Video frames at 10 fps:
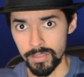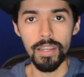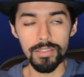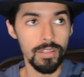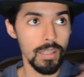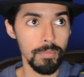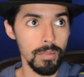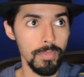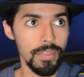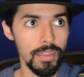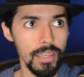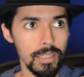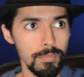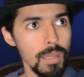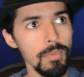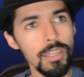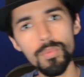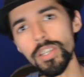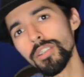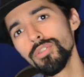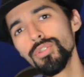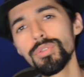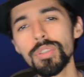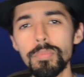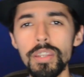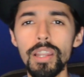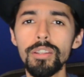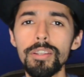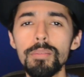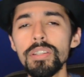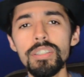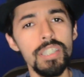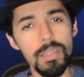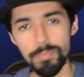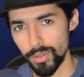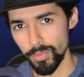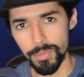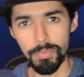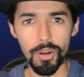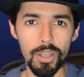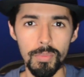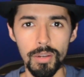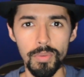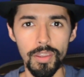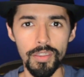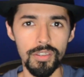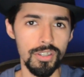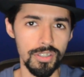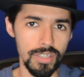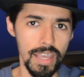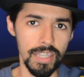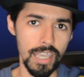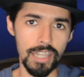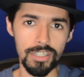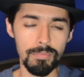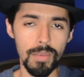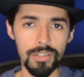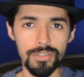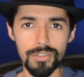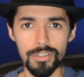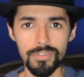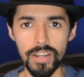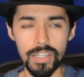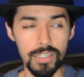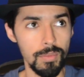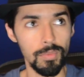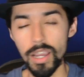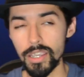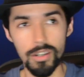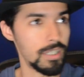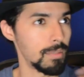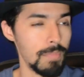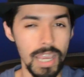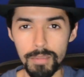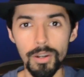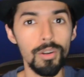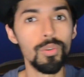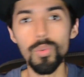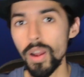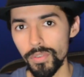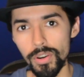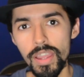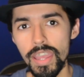And so that made me think, maybe we can do something a little bit deeper with Pokemon, rather than just catching monsters, fighting Team Rocket or Team Magma or whoever,